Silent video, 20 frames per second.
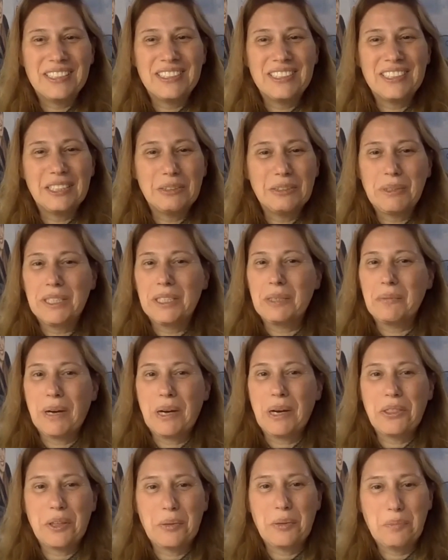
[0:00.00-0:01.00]
a little bit
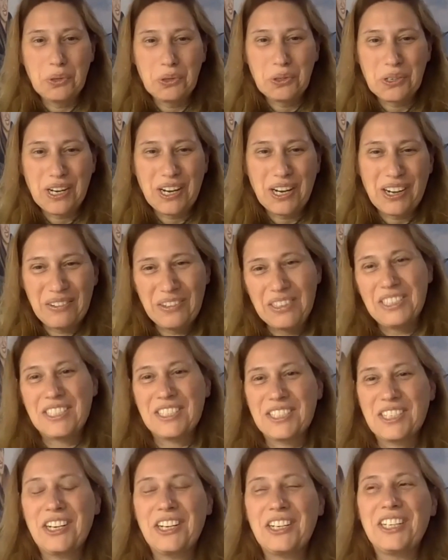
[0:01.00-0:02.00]
about the book, how it
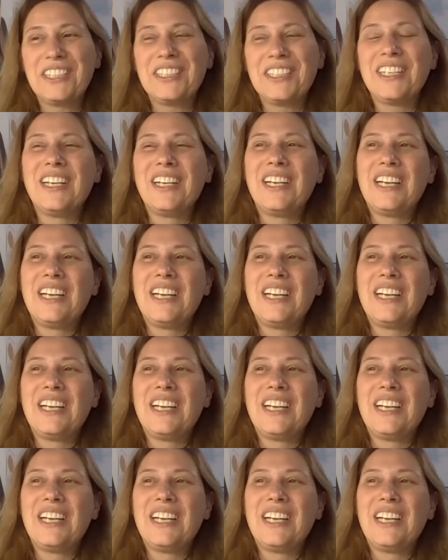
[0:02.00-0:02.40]
started.